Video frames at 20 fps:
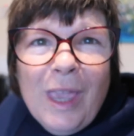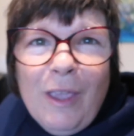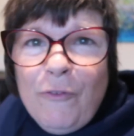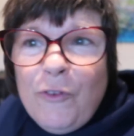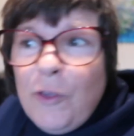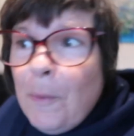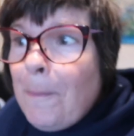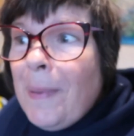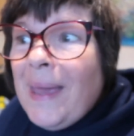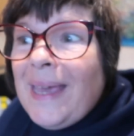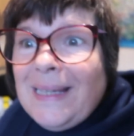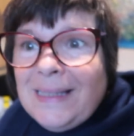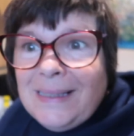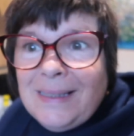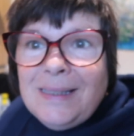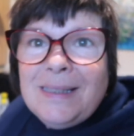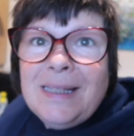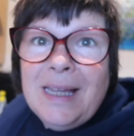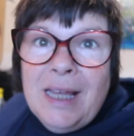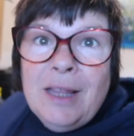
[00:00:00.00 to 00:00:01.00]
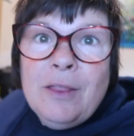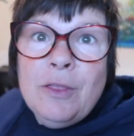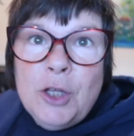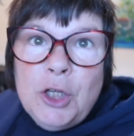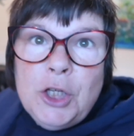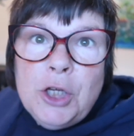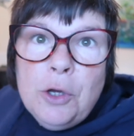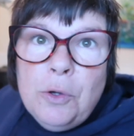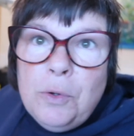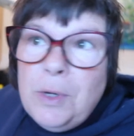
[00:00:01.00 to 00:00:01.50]
If you're based in
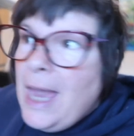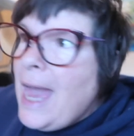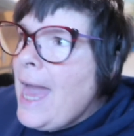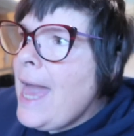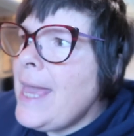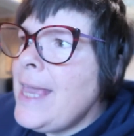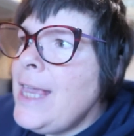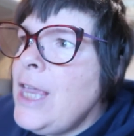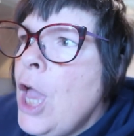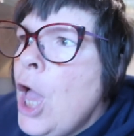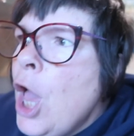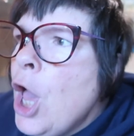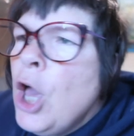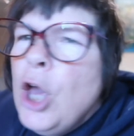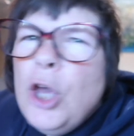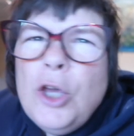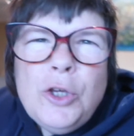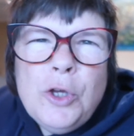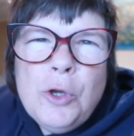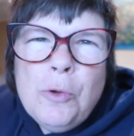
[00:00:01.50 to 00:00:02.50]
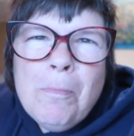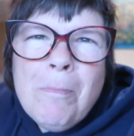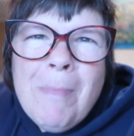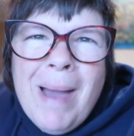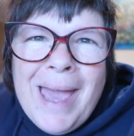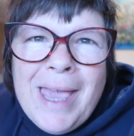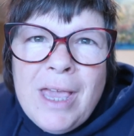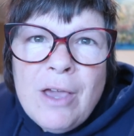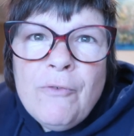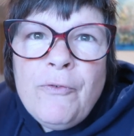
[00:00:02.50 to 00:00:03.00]
the UK, you
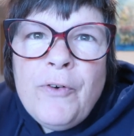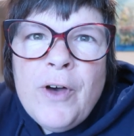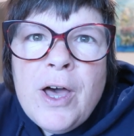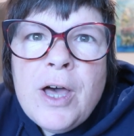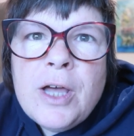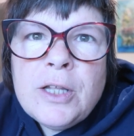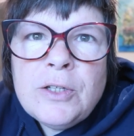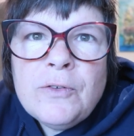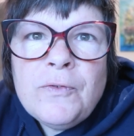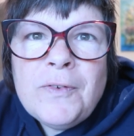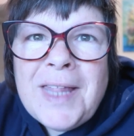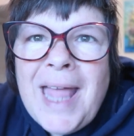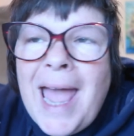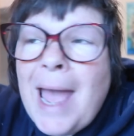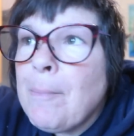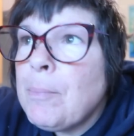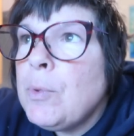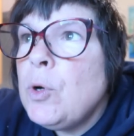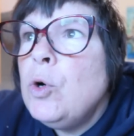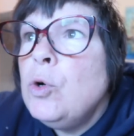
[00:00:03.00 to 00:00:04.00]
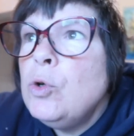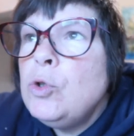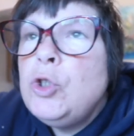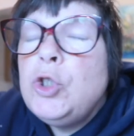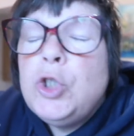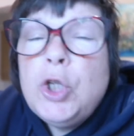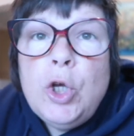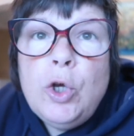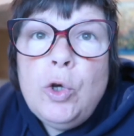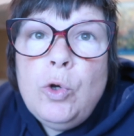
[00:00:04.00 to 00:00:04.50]
may have heard of an app
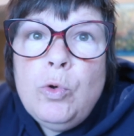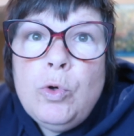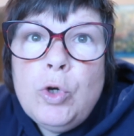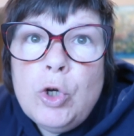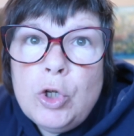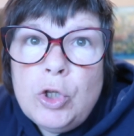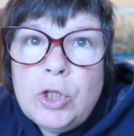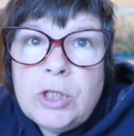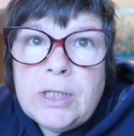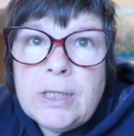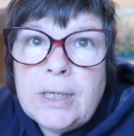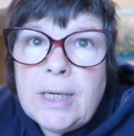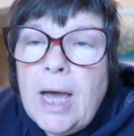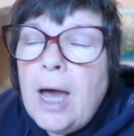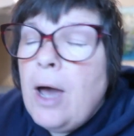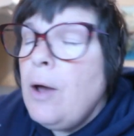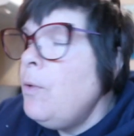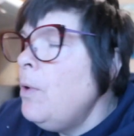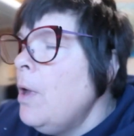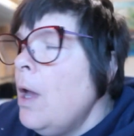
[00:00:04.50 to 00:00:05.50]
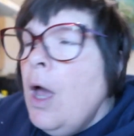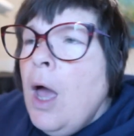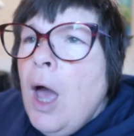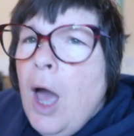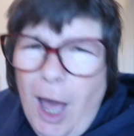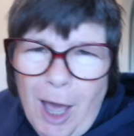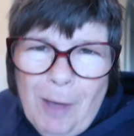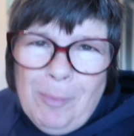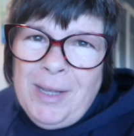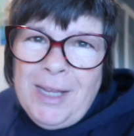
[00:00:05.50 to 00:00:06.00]
called Too Good To Go.
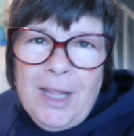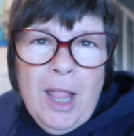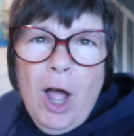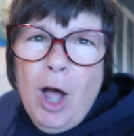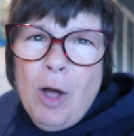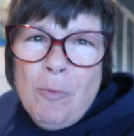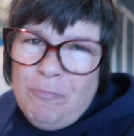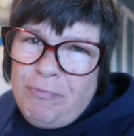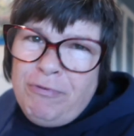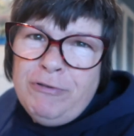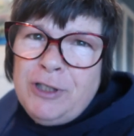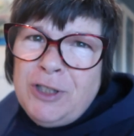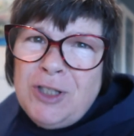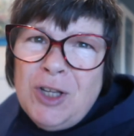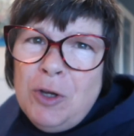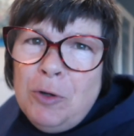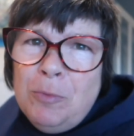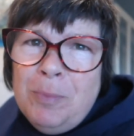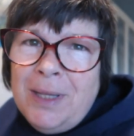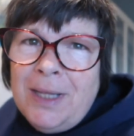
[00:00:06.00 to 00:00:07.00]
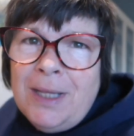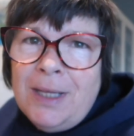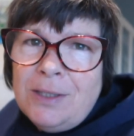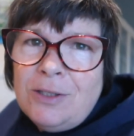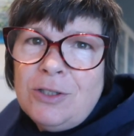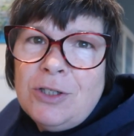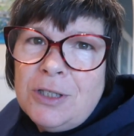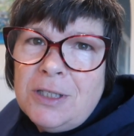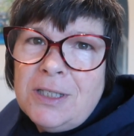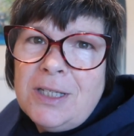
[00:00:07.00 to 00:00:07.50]
I mean, I'm presuming
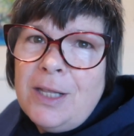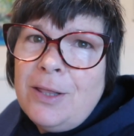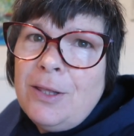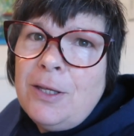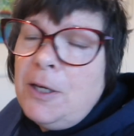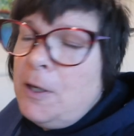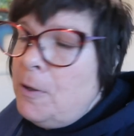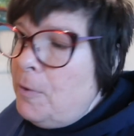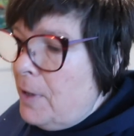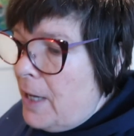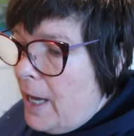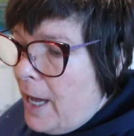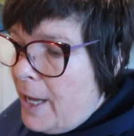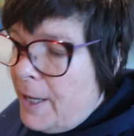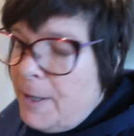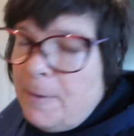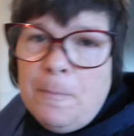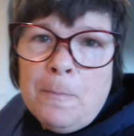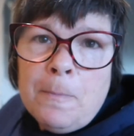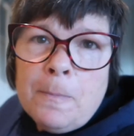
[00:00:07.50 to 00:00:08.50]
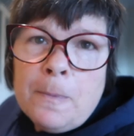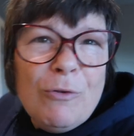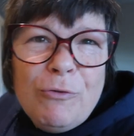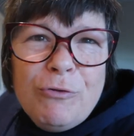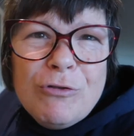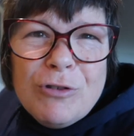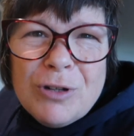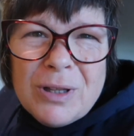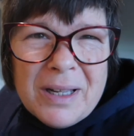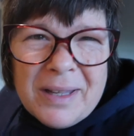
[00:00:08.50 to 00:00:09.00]
it's just in the UK.
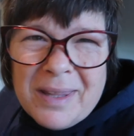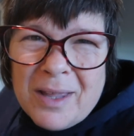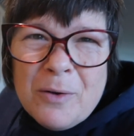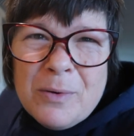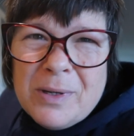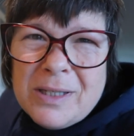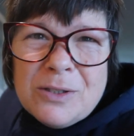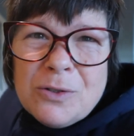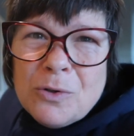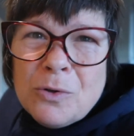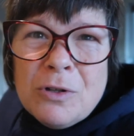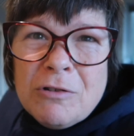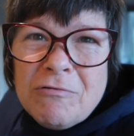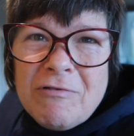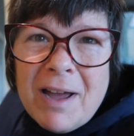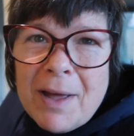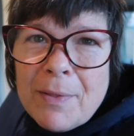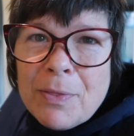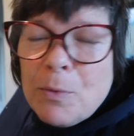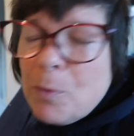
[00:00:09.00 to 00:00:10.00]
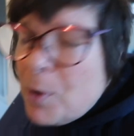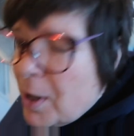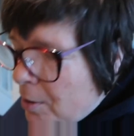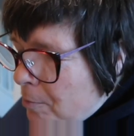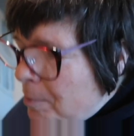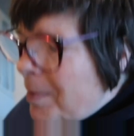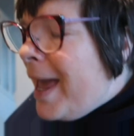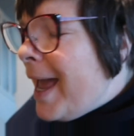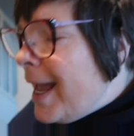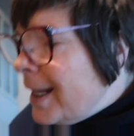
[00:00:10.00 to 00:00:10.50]
For all I know, it's all around the
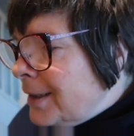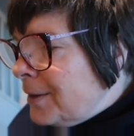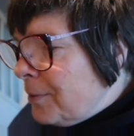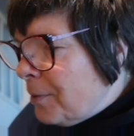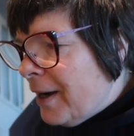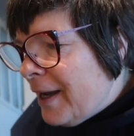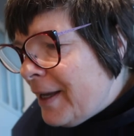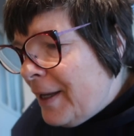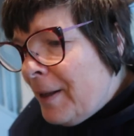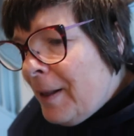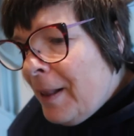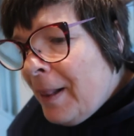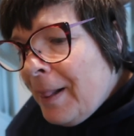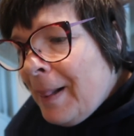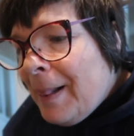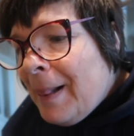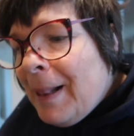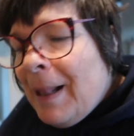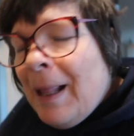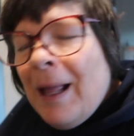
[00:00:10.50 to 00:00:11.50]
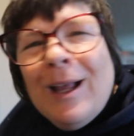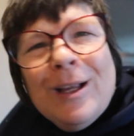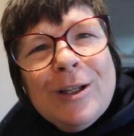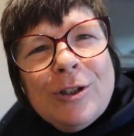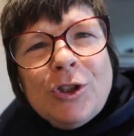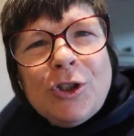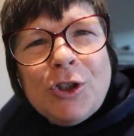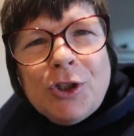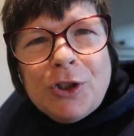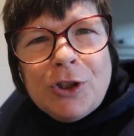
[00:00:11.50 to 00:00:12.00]
world. But anyway,
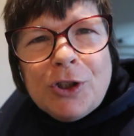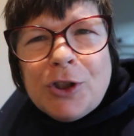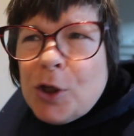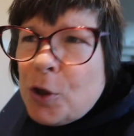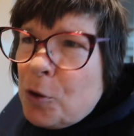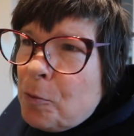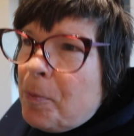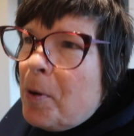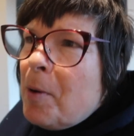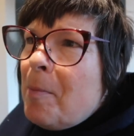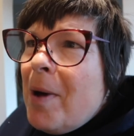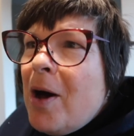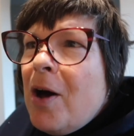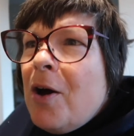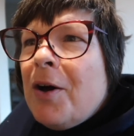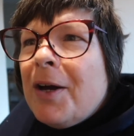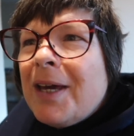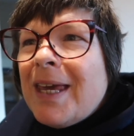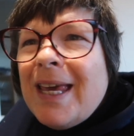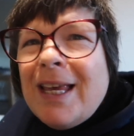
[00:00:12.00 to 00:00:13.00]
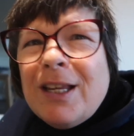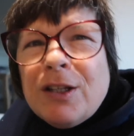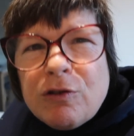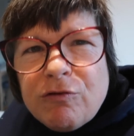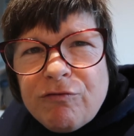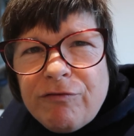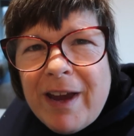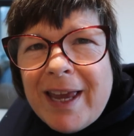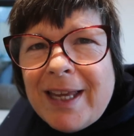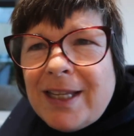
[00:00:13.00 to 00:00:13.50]
supermarkets,
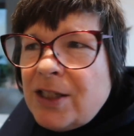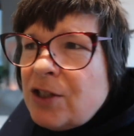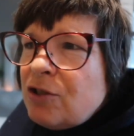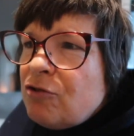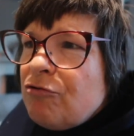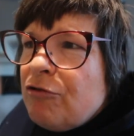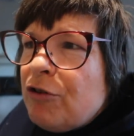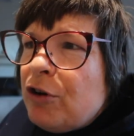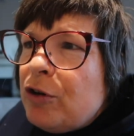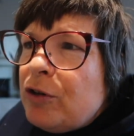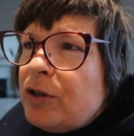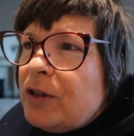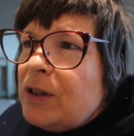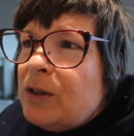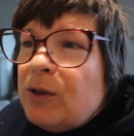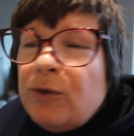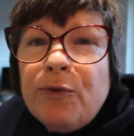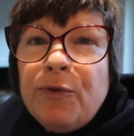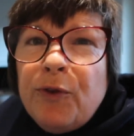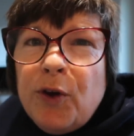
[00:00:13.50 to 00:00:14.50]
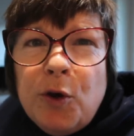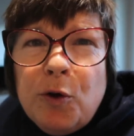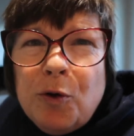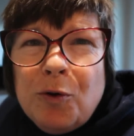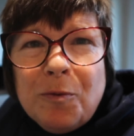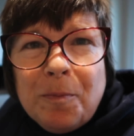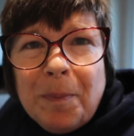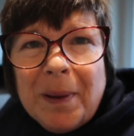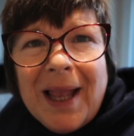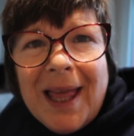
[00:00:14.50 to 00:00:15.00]
restaurants,
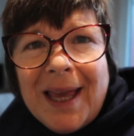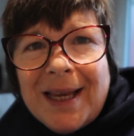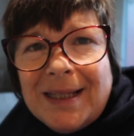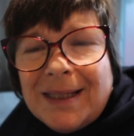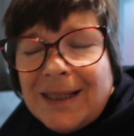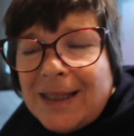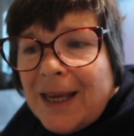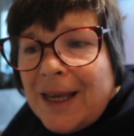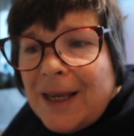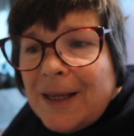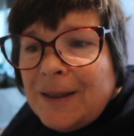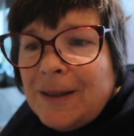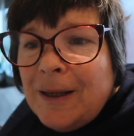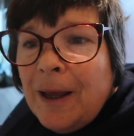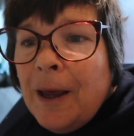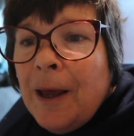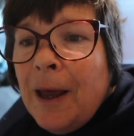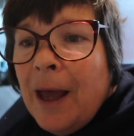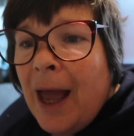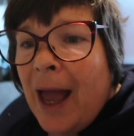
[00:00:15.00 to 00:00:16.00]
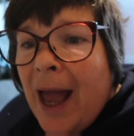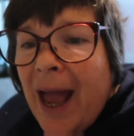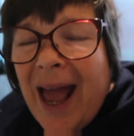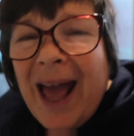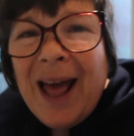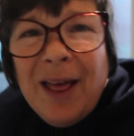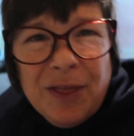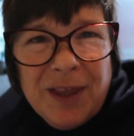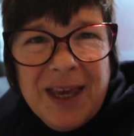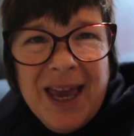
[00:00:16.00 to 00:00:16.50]
food places,
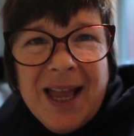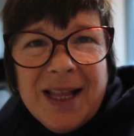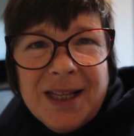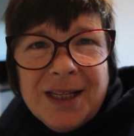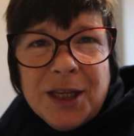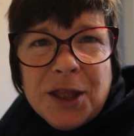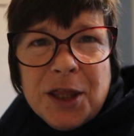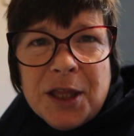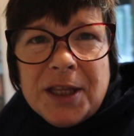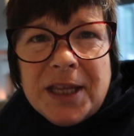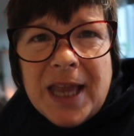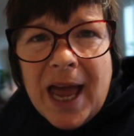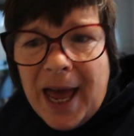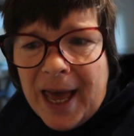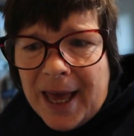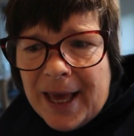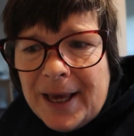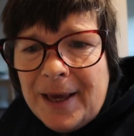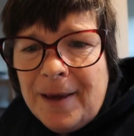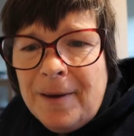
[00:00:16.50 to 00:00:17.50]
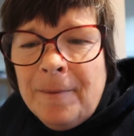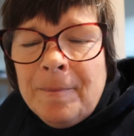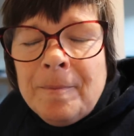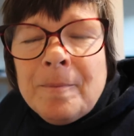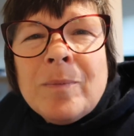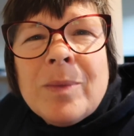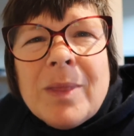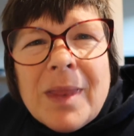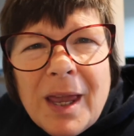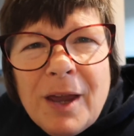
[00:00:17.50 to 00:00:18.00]
at the end of the day,
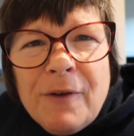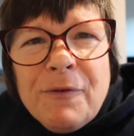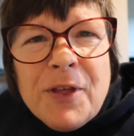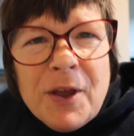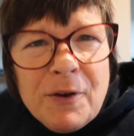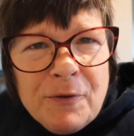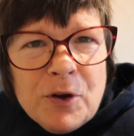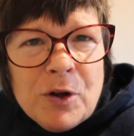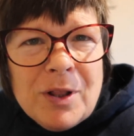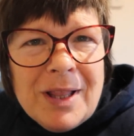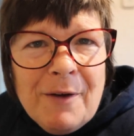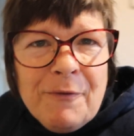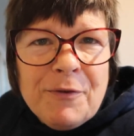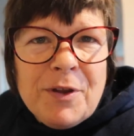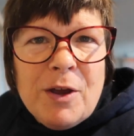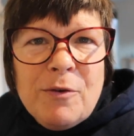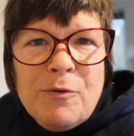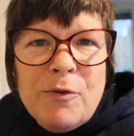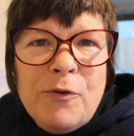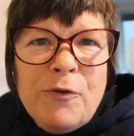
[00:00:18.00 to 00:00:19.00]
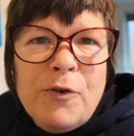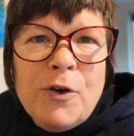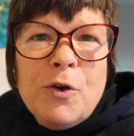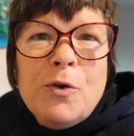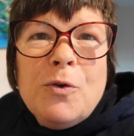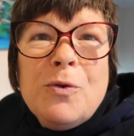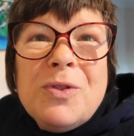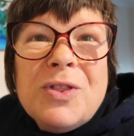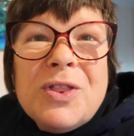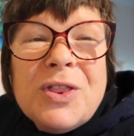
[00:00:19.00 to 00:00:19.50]
if they've got leftover
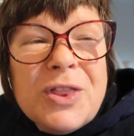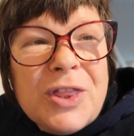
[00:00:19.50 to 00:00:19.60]
food,